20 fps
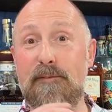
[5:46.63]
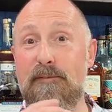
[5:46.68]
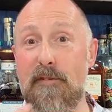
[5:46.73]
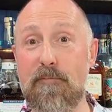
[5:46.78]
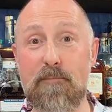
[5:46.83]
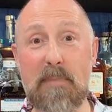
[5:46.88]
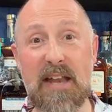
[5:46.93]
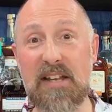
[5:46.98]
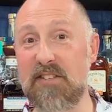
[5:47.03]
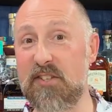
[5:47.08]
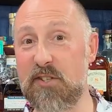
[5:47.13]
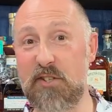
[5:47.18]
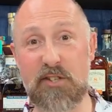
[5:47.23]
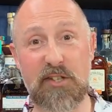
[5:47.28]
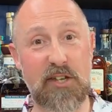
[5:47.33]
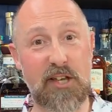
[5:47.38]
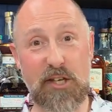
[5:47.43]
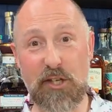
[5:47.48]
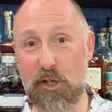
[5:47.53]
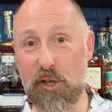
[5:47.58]
the
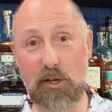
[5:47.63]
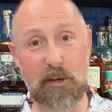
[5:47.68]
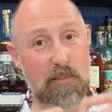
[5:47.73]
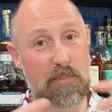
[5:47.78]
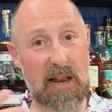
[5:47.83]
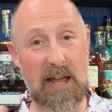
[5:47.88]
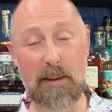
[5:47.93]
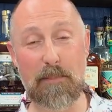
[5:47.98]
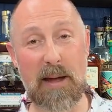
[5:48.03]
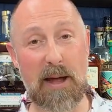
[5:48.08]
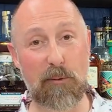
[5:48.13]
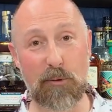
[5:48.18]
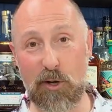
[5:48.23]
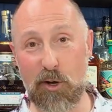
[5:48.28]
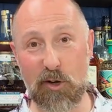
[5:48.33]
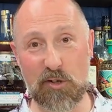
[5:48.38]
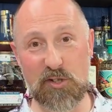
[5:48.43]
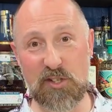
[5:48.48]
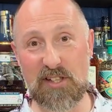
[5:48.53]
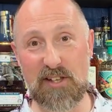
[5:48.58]
ferments. You can play
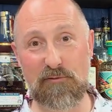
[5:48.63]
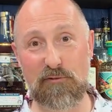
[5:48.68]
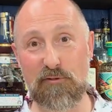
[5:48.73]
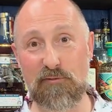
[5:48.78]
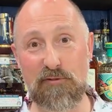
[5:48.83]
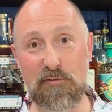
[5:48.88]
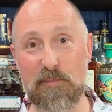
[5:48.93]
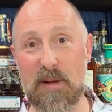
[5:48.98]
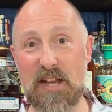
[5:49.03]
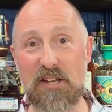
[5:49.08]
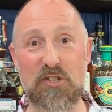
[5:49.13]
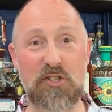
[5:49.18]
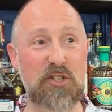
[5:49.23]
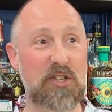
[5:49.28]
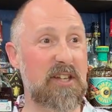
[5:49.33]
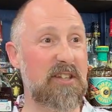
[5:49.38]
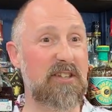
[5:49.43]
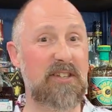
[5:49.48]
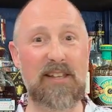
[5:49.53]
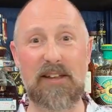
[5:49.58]
about with lots of different
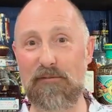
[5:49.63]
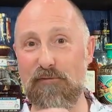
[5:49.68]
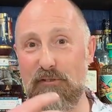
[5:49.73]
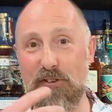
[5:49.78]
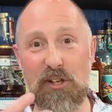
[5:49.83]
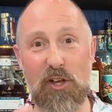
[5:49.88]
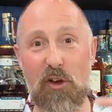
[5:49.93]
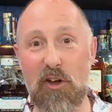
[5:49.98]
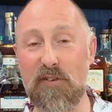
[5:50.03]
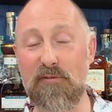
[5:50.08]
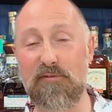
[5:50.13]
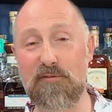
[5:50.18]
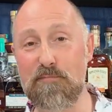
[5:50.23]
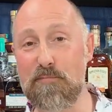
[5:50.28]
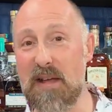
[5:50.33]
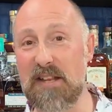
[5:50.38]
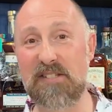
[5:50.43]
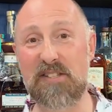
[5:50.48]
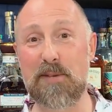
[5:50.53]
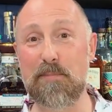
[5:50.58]
ferments and different kind of
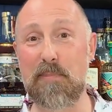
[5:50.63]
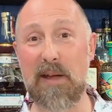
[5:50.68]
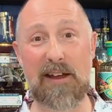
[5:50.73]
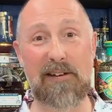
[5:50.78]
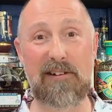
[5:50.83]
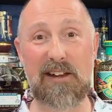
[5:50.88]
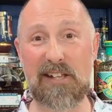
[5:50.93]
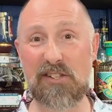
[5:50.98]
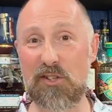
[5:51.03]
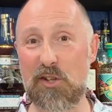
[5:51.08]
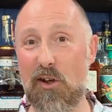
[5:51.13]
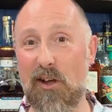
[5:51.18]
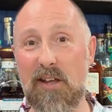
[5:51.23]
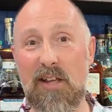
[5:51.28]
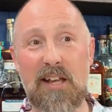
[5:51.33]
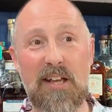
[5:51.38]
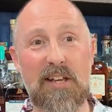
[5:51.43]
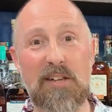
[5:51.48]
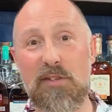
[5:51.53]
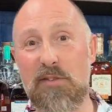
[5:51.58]
fermenting periods,
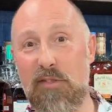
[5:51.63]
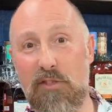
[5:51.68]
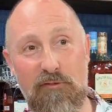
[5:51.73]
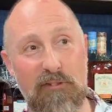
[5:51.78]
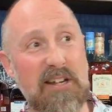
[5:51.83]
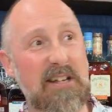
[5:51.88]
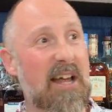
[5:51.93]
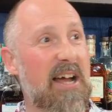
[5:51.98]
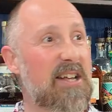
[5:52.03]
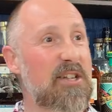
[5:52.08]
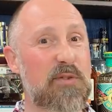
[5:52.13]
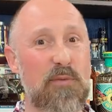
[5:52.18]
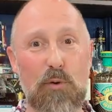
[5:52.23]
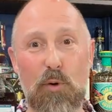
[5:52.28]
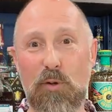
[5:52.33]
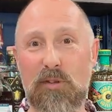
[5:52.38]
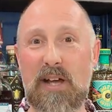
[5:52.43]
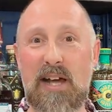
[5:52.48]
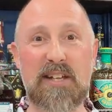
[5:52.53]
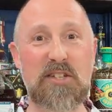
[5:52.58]
like 3
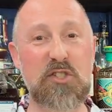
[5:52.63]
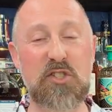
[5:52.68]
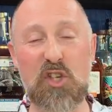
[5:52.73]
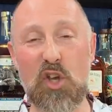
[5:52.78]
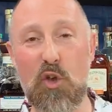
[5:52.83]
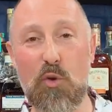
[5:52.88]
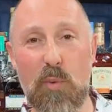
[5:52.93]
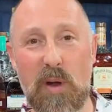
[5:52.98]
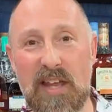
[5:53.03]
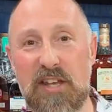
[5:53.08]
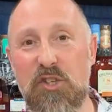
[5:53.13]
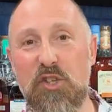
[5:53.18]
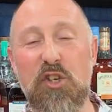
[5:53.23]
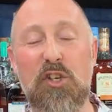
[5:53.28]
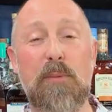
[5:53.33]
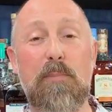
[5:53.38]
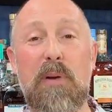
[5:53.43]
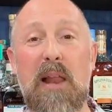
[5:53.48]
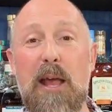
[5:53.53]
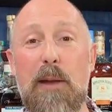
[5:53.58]
days, 4 days, 2
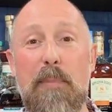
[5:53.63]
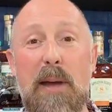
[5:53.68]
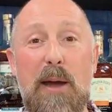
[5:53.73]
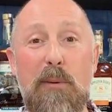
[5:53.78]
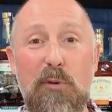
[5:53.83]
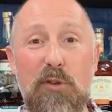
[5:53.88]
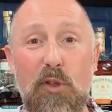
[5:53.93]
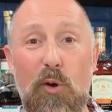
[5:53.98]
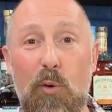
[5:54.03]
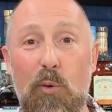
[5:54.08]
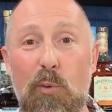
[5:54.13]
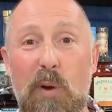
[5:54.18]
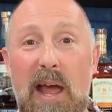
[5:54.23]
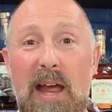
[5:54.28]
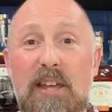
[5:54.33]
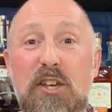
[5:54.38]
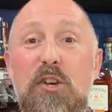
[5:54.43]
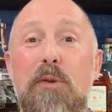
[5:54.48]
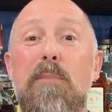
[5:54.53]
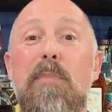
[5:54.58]
weeks. You can play about with
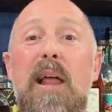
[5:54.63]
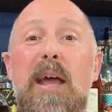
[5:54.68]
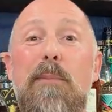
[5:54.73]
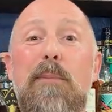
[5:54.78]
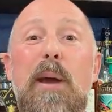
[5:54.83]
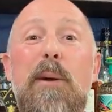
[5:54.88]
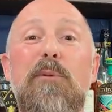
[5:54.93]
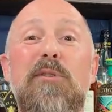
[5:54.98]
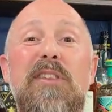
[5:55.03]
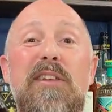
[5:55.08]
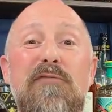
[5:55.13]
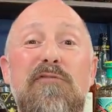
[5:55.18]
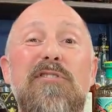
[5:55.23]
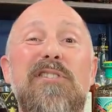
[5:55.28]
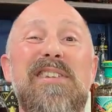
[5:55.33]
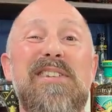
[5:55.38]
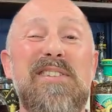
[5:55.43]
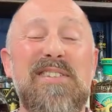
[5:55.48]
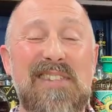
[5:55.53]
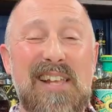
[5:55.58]
all that. You can play about with
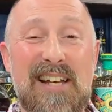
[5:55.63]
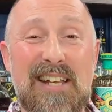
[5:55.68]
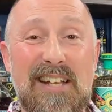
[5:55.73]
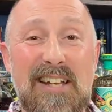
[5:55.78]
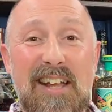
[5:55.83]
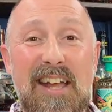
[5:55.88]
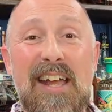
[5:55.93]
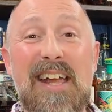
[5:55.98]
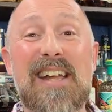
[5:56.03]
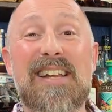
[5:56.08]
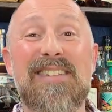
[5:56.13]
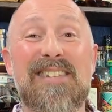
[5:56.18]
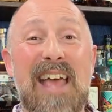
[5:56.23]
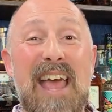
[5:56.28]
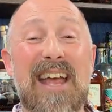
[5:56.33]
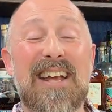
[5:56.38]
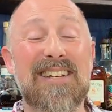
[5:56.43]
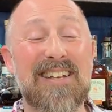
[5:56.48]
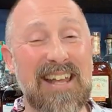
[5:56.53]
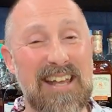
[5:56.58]
different distilling
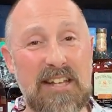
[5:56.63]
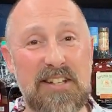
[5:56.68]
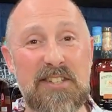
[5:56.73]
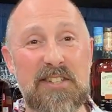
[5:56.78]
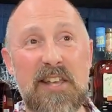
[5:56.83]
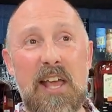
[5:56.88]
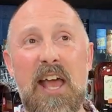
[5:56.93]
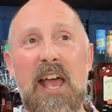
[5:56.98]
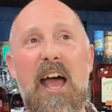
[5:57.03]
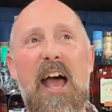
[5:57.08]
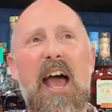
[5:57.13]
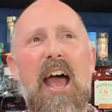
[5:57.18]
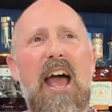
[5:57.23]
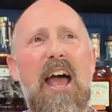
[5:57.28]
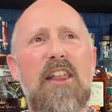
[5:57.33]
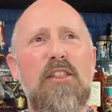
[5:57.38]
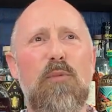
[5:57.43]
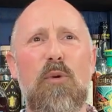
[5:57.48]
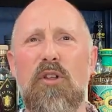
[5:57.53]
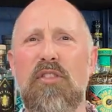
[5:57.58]
techniques.
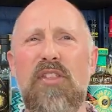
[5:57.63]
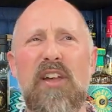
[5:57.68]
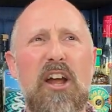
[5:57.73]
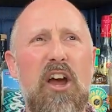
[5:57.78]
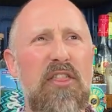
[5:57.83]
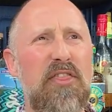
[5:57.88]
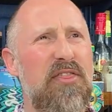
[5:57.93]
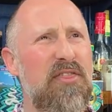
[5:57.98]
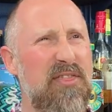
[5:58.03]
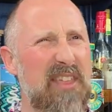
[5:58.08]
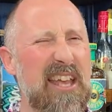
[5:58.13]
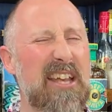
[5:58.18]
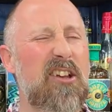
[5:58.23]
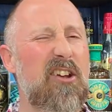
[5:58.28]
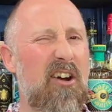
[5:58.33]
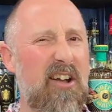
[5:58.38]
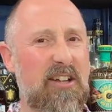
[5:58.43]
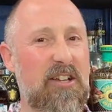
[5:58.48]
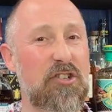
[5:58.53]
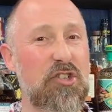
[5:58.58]
The one thing I
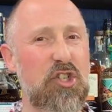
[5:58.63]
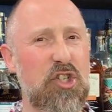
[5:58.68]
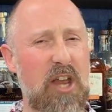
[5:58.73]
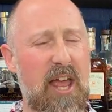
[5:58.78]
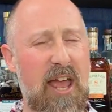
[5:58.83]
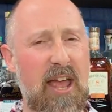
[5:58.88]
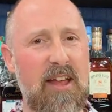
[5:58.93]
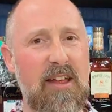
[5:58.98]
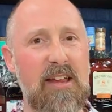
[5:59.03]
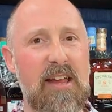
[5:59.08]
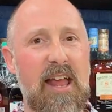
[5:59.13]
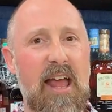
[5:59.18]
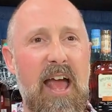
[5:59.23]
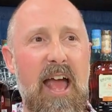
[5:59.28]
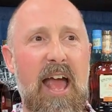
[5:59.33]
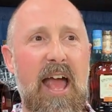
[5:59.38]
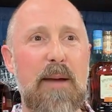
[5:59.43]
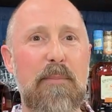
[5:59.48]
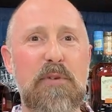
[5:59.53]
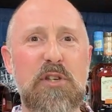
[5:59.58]
think I can share
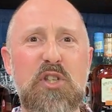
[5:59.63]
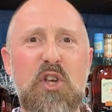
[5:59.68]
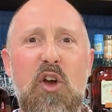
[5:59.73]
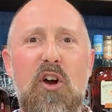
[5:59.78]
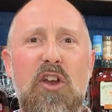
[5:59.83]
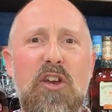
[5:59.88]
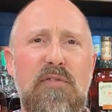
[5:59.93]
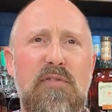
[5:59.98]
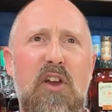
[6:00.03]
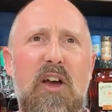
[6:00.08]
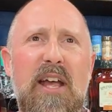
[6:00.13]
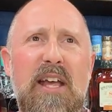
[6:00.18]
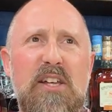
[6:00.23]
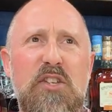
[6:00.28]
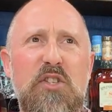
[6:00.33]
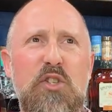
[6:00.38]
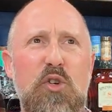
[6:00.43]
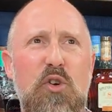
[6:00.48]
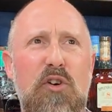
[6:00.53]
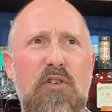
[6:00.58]
is kind of
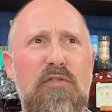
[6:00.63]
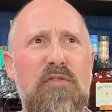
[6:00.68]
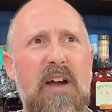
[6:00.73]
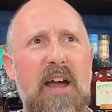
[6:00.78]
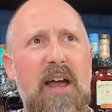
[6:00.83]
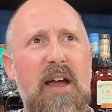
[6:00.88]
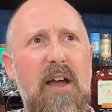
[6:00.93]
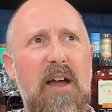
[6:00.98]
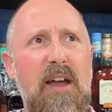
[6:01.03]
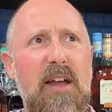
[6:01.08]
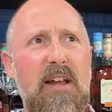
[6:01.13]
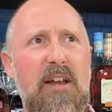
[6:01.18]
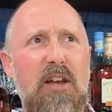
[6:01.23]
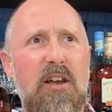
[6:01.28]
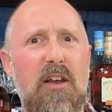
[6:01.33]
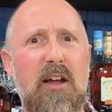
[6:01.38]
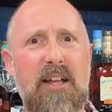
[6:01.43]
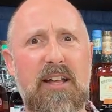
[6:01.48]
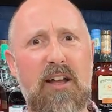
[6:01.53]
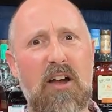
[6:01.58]
like, it's sort
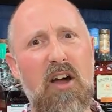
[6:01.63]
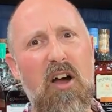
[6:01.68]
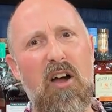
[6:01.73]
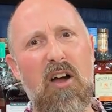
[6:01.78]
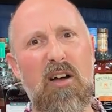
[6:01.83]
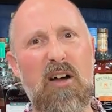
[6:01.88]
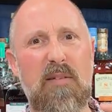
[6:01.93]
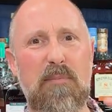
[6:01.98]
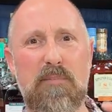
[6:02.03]
of like a,